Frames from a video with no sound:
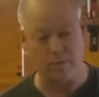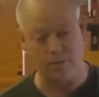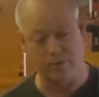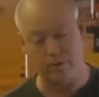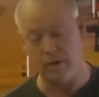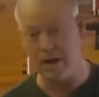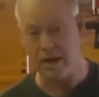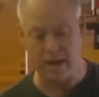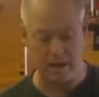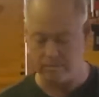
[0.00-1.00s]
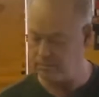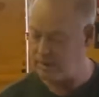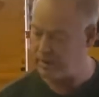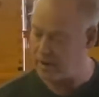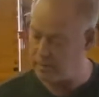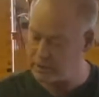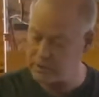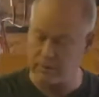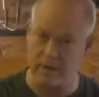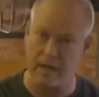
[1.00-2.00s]
3, I think it was
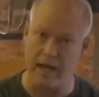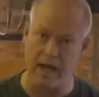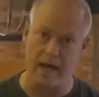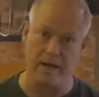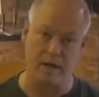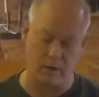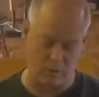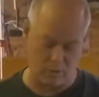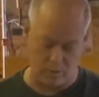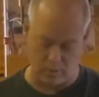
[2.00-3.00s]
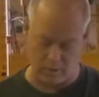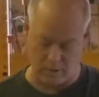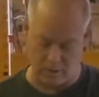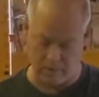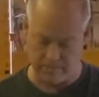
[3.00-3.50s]
3 1/4.